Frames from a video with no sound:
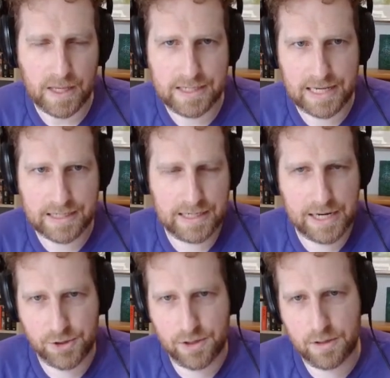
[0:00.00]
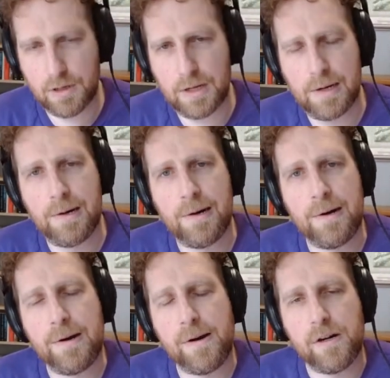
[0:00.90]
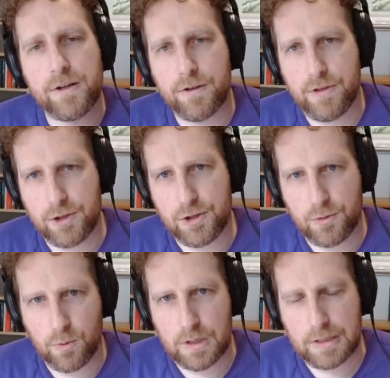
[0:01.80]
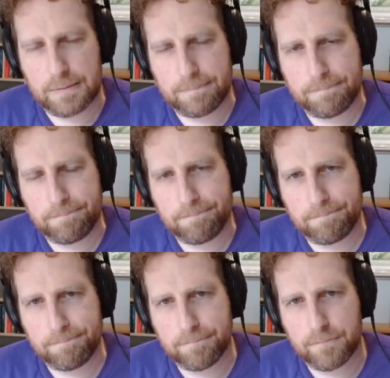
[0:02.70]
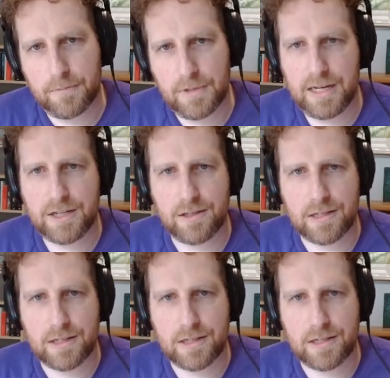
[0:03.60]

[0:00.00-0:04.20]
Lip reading: Test connection. This should work. Connection